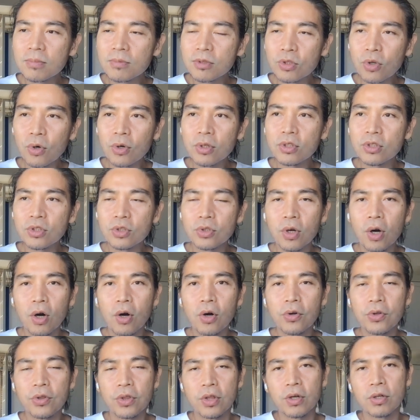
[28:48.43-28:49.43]
going to
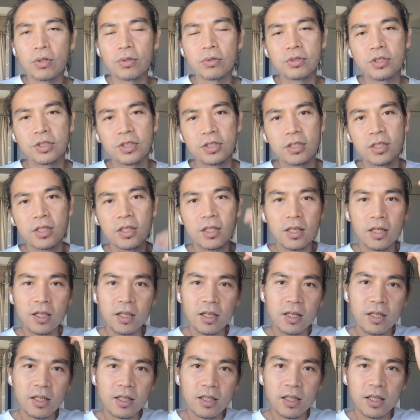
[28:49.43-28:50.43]
all those
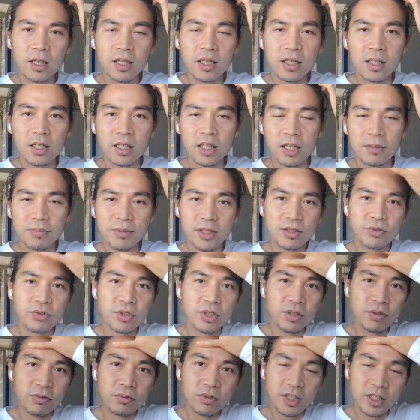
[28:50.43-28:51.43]
alumni
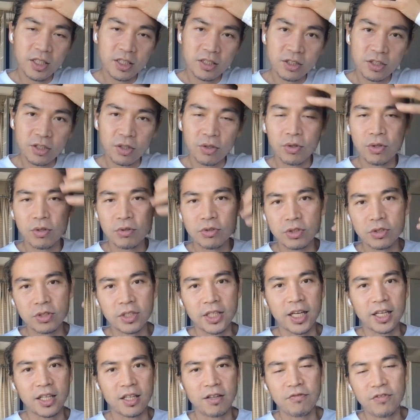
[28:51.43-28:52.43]
reunions, those
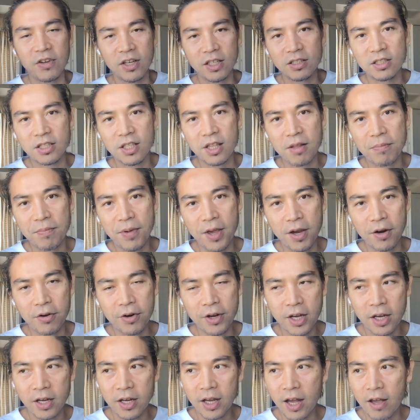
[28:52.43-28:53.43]
tech events in the Bay
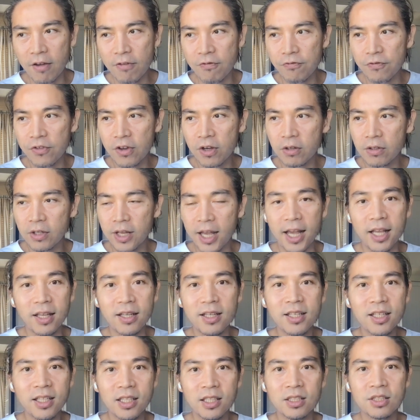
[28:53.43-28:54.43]
Area, I felt at
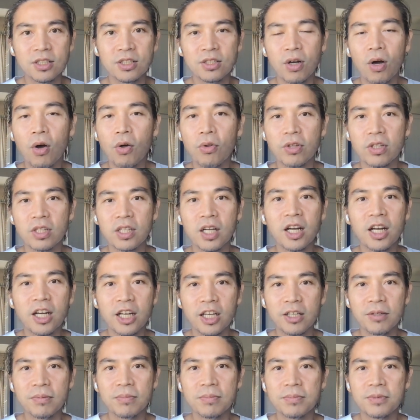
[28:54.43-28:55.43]
ease all the
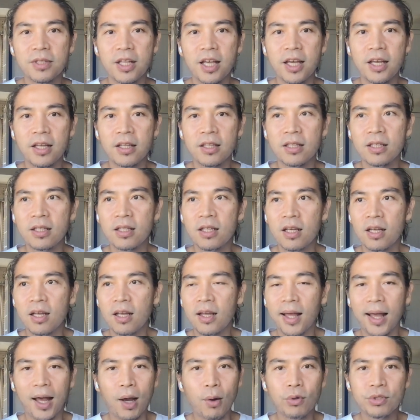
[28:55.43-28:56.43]
time. And
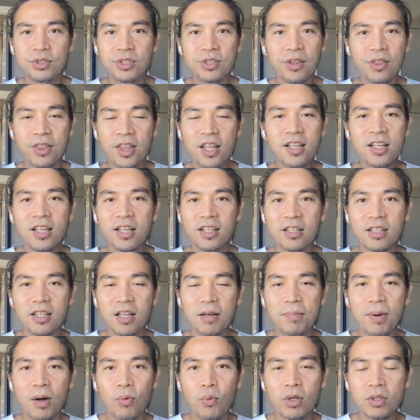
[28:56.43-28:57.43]
I wasn't thinking
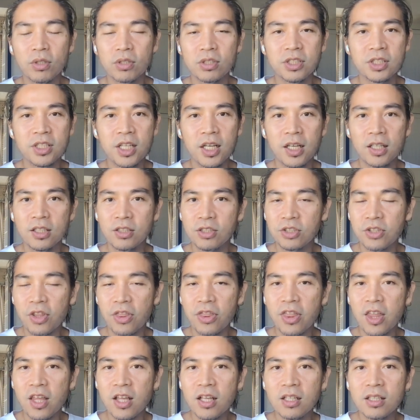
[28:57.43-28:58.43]
about what to say. Just
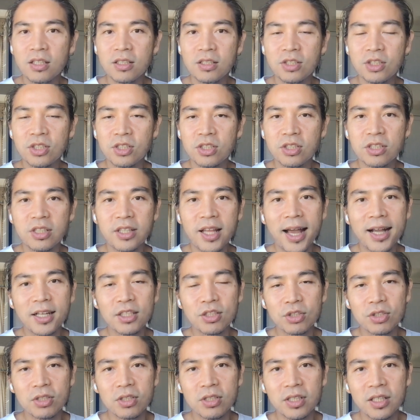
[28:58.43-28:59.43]
things just
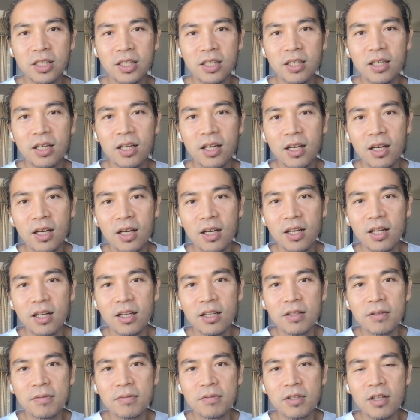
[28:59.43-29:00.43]
naturally,
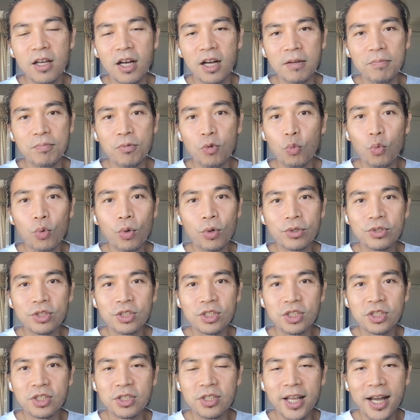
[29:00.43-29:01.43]
words
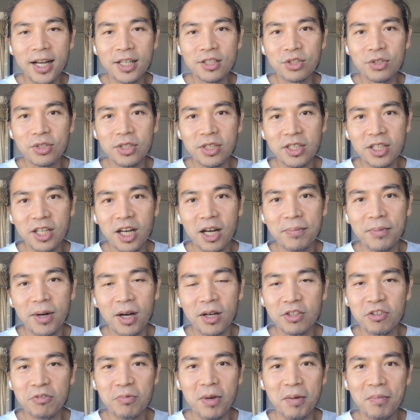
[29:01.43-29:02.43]
just naturally come
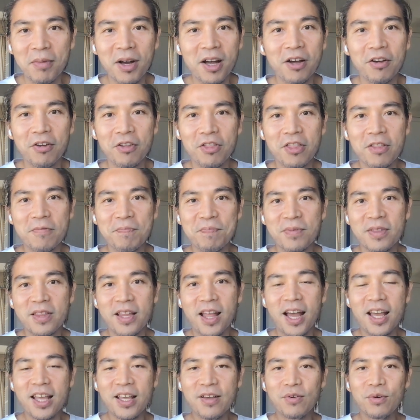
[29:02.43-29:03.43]
out of my mouth.
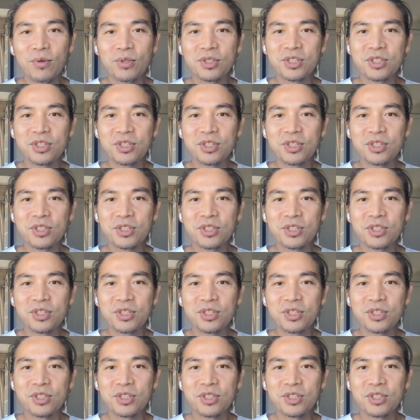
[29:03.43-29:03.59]
I